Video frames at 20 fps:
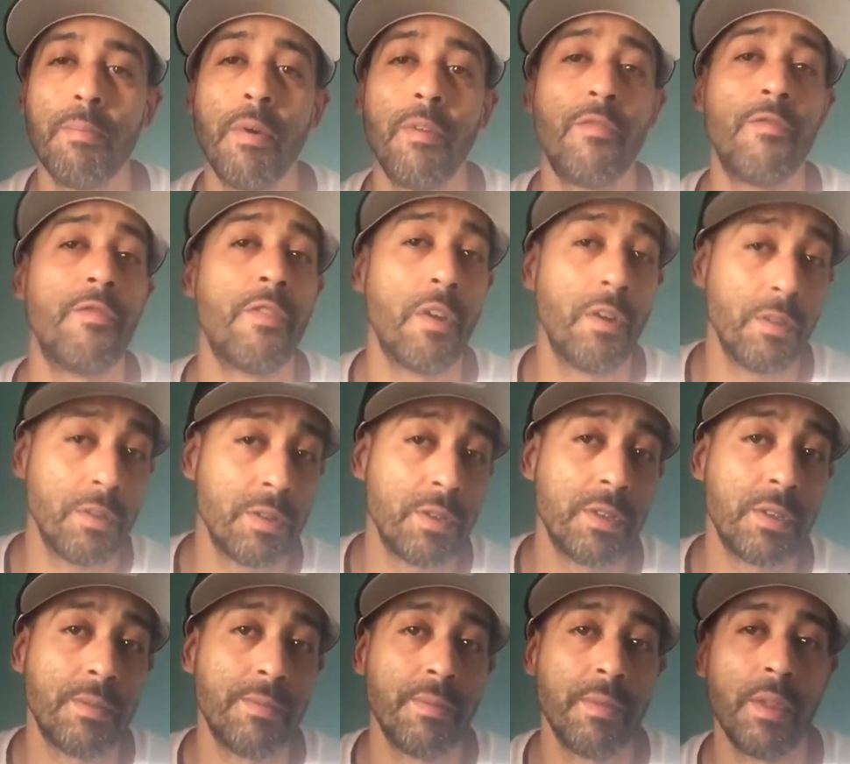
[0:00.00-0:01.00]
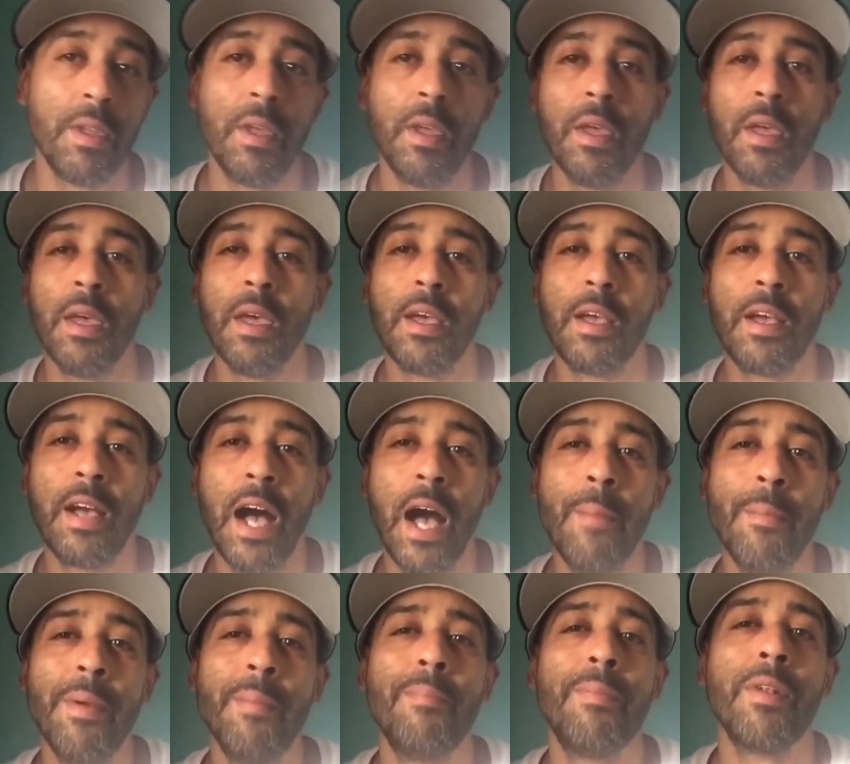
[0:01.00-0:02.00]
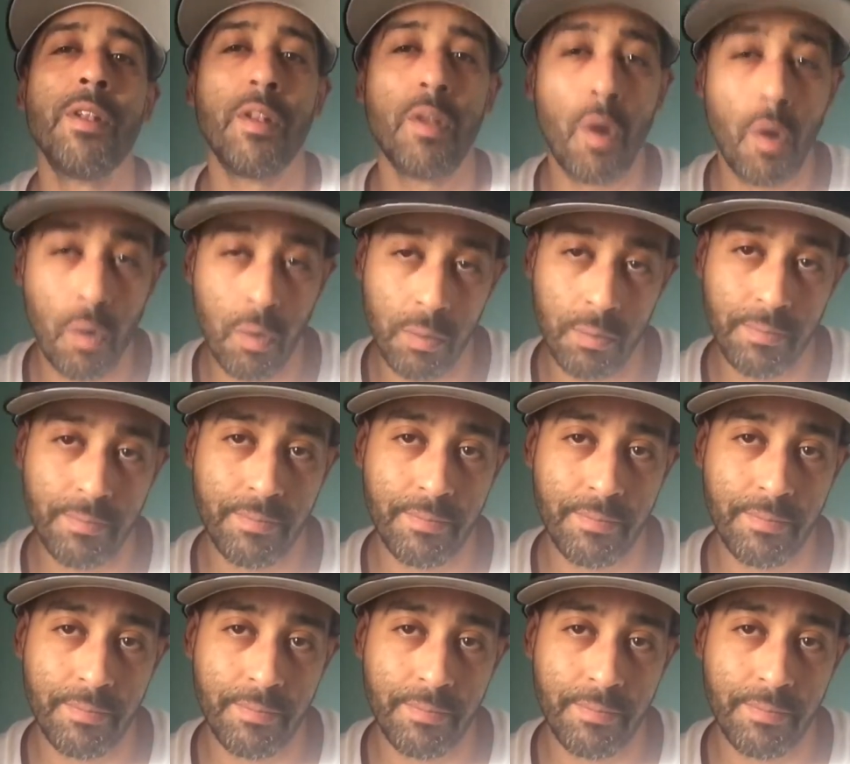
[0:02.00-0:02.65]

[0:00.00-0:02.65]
But first, comment below